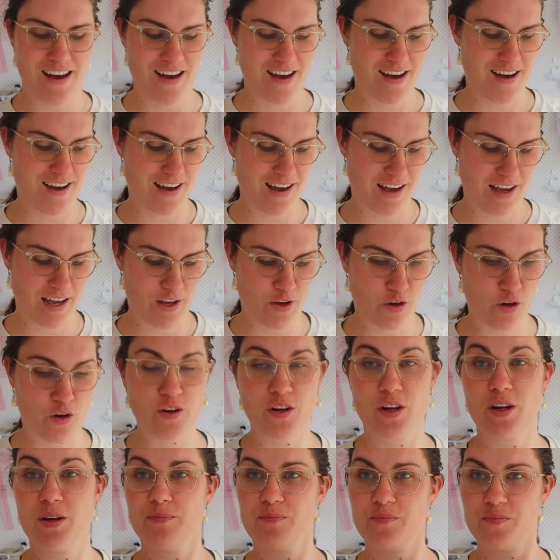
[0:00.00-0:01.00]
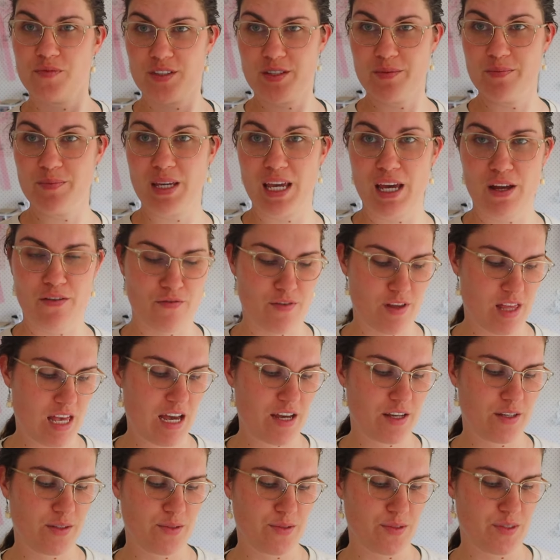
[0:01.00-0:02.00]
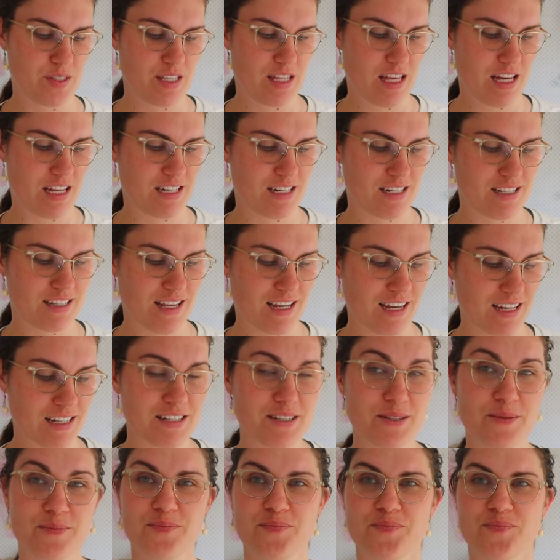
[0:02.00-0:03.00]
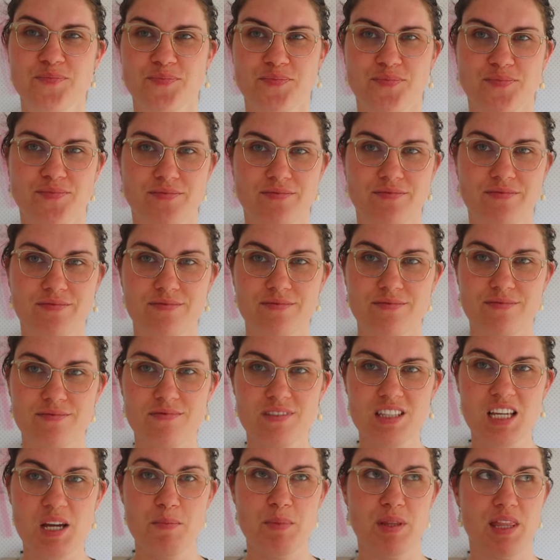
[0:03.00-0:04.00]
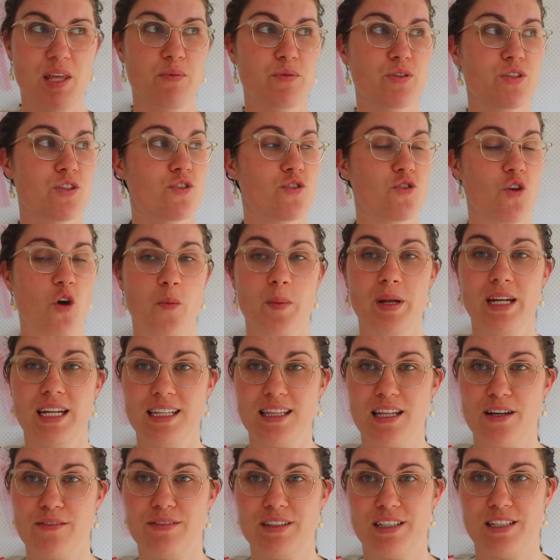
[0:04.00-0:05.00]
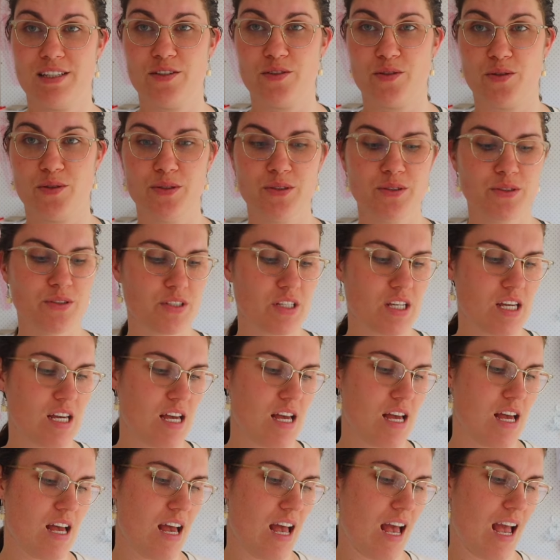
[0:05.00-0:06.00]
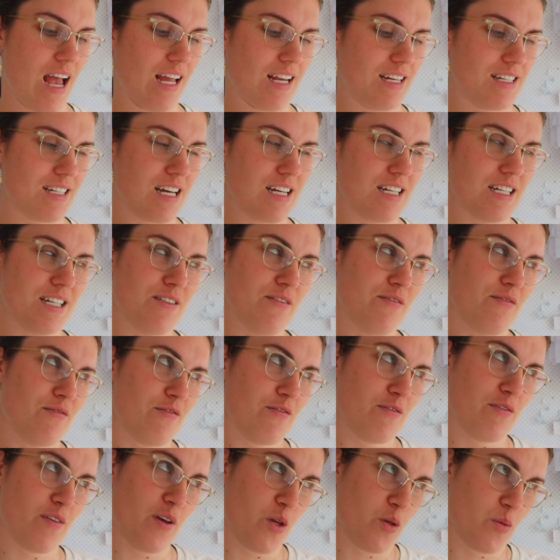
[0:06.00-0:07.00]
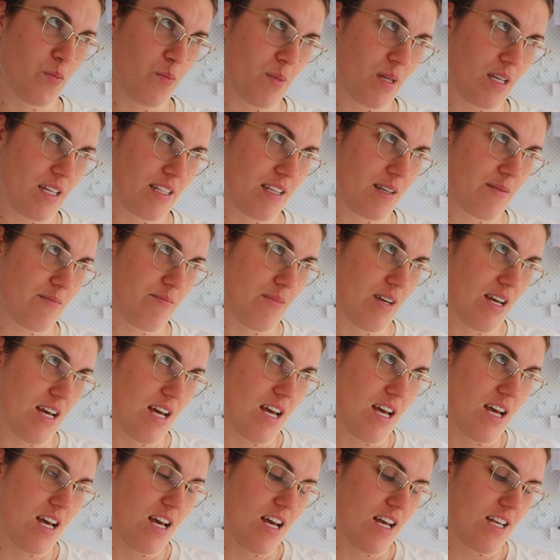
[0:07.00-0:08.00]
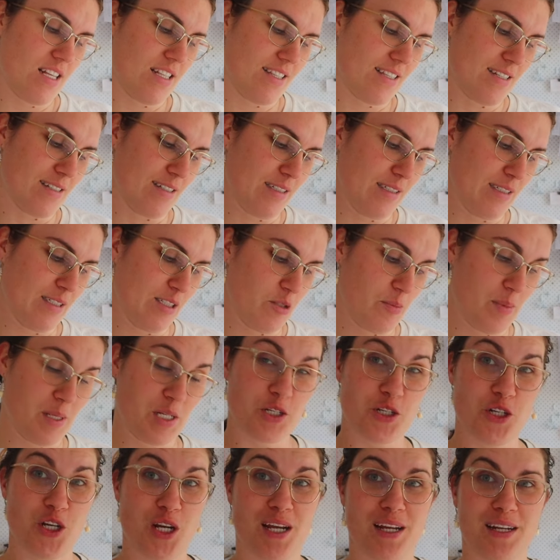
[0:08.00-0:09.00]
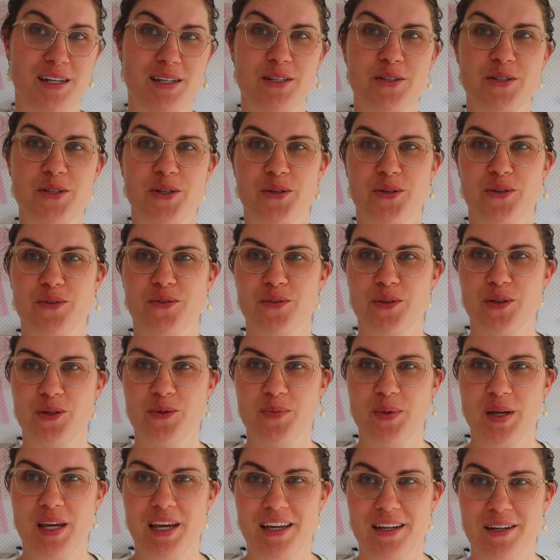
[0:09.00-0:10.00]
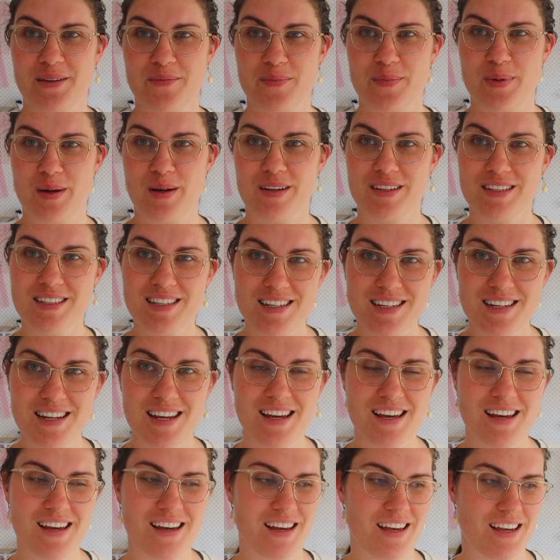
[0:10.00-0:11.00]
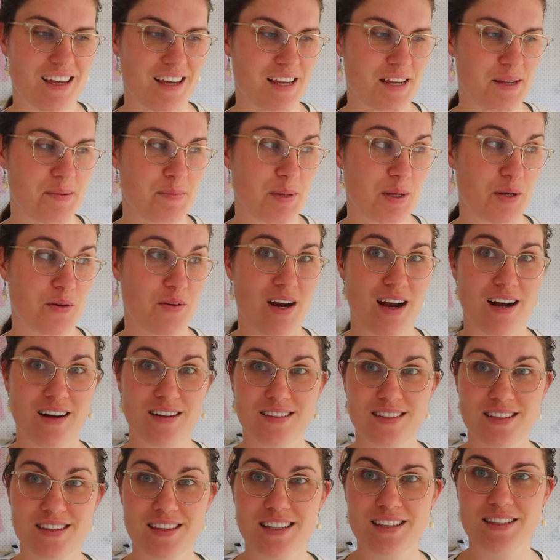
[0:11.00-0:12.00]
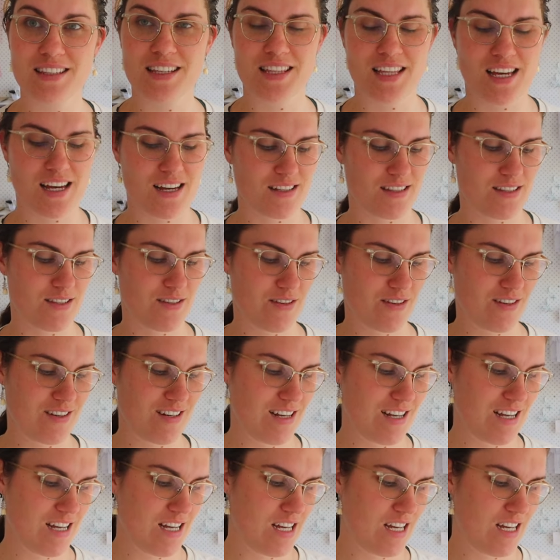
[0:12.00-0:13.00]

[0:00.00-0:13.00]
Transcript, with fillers: I got some kit for that. You'll see that in a second. But there were so many lovely stalls, and I didn't film because I'm still a little bit chicken to film in person and in big crowds and things like that. So